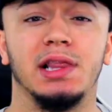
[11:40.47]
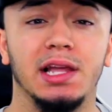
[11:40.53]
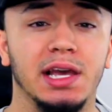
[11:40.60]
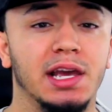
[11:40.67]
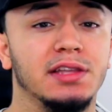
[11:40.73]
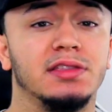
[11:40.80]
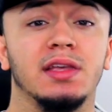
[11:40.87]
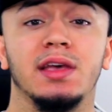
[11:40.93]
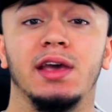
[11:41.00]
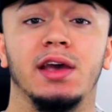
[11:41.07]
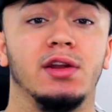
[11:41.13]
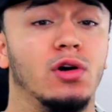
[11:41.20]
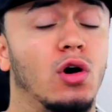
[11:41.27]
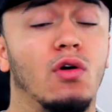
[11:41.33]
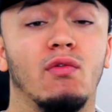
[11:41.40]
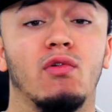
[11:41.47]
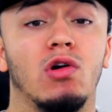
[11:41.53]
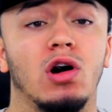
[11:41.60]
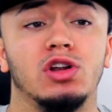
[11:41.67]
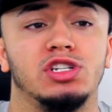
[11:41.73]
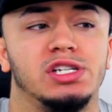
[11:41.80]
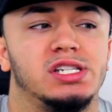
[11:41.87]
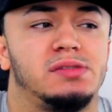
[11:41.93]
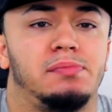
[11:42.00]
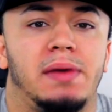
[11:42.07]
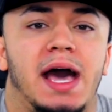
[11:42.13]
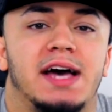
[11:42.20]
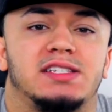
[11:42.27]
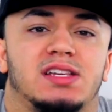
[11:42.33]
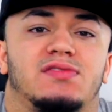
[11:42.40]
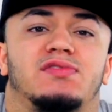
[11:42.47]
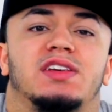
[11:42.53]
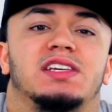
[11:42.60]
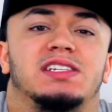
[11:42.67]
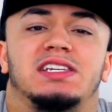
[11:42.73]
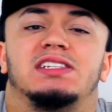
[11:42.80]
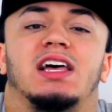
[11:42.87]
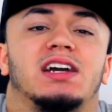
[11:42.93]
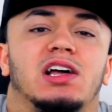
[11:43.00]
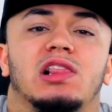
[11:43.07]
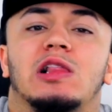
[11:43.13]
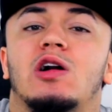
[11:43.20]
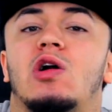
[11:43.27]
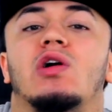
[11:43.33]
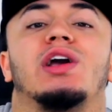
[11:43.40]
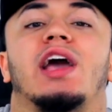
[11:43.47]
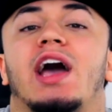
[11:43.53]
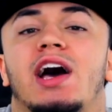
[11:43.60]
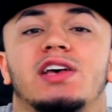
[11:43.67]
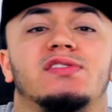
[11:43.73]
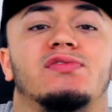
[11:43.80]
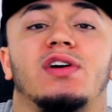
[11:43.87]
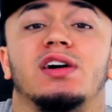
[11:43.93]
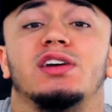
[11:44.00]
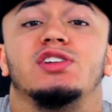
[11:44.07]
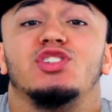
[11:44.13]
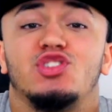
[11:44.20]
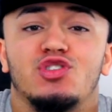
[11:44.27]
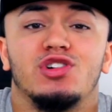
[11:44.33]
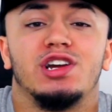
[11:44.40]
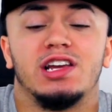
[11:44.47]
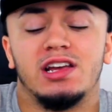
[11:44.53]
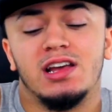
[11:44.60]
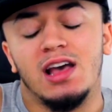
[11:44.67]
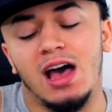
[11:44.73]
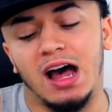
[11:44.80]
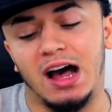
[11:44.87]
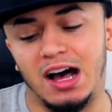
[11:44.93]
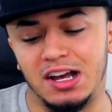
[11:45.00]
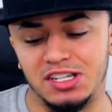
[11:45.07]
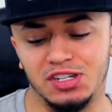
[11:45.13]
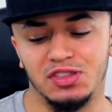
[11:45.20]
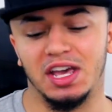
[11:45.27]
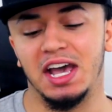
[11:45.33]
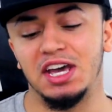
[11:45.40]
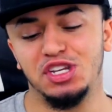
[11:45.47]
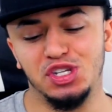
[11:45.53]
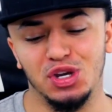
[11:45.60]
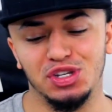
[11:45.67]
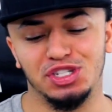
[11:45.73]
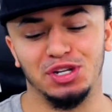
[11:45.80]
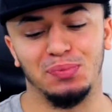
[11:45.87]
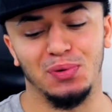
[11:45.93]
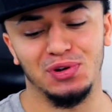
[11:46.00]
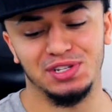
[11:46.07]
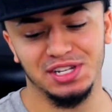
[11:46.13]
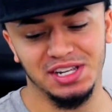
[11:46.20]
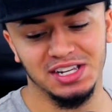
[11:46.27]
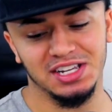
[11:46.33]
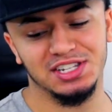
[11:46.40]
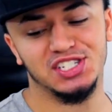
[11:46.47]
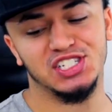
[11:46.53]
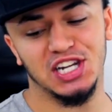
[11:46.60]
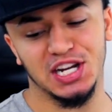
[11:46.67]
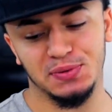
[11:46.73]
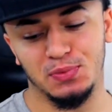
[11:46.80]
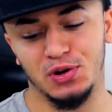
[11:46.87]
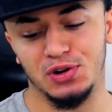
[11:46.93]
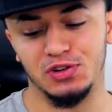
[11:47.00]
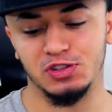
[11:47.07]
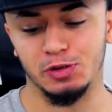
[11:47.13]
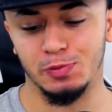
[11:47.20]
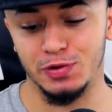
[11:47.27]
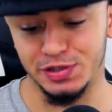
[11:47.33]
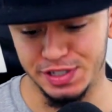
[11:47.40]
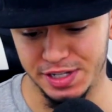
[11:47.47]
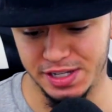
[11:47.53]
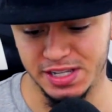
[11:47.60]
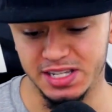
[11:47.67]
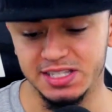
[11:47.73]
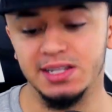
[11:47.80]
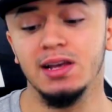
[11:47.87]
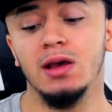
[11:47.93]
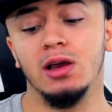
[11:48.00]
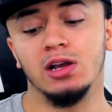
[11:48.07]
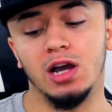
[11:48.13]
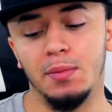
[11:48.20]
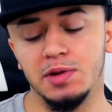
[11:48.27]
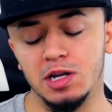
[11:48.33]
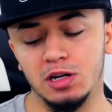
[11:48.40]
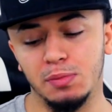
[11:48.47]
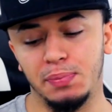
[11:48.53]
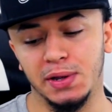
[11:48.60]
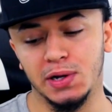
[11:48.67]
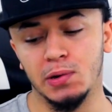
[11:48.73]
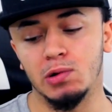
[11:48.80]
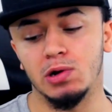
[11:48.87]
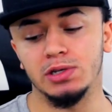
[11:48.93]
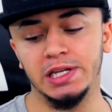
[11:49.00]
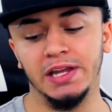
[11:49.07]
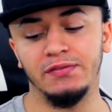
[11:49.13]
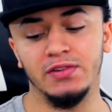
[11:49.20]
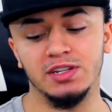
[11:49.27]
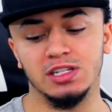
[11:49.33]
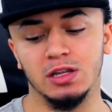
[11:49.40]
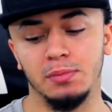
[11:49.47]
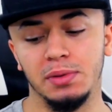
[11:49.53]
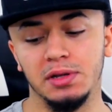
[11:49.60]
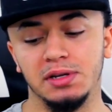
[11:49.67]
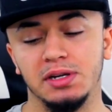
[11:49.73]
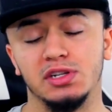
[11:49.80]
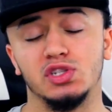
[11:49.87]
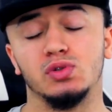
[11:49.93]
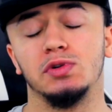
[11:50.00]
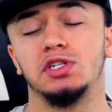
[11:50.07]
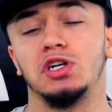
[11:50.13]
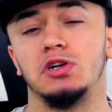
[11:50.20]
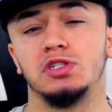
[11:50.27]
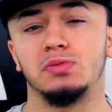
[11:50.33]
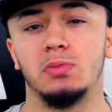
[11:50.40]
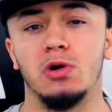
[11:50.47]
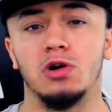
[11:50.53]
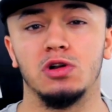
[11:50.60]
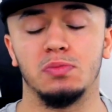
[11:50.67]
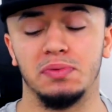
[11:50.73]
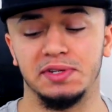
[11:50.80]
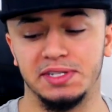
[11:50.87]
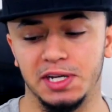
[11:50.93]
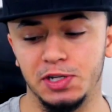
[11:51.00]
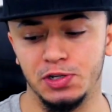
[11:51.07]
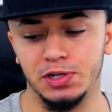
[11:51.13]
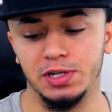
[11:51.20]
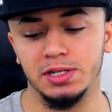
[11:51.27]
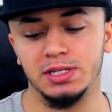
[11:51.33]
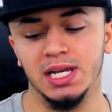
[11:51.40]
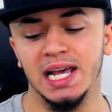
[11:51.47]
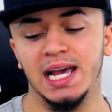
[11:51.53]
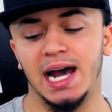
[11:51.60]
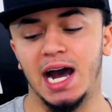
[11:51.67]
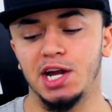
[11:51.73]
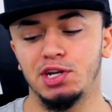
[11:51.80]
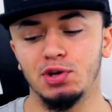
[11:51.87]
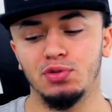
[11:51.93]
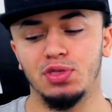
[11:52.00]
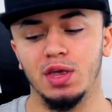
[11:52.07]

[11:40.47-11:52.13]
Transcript: length, and overall just massiveness. He's like a long-ass fucking tree. Uh, so the edge goes to Porzingis. Checkmark goes to Porzingis. Coming down to pick and roll defense, the ability to switch on smaller positions. I do